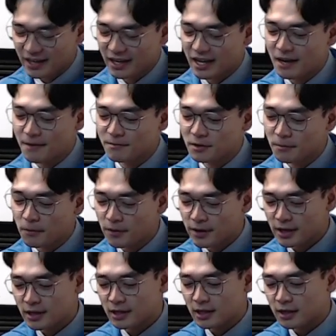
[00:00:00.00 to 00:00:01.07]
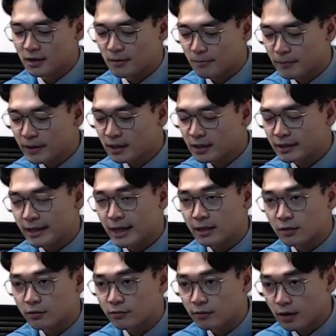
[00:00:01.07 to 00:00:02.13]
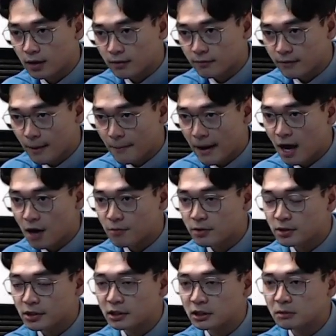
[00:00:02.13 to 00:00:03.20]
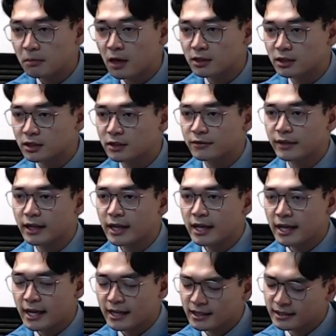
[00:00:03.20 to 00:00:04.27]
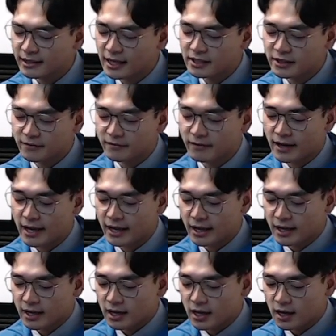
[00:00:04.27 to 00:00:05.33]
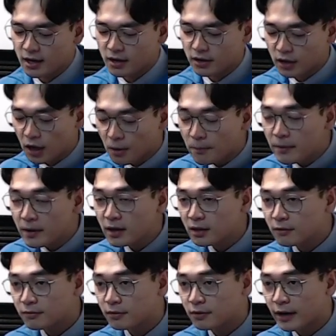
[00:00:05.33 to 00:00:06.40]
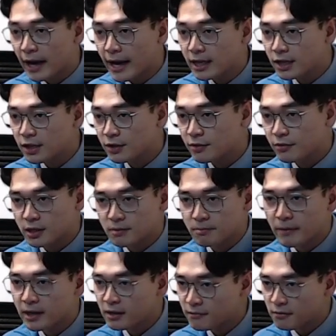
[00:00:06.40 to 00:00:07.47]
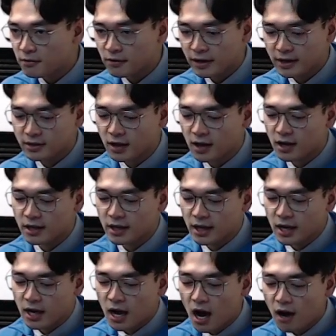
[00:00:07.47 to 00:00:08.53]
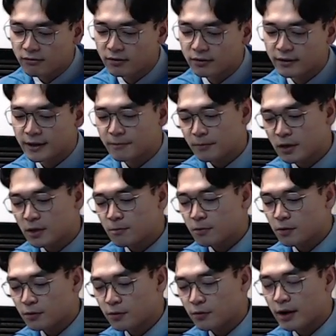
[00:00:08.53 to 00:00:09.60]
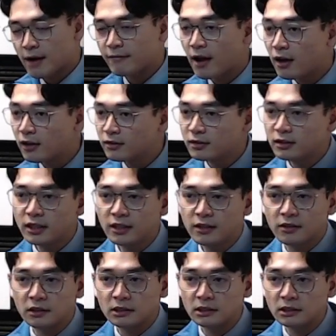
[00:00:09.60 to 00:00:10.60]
I'm supporting the bill that Rep. Howard is sponsoring, in the sense of like her bill for ADU is mainly focused on offering people who have elderly or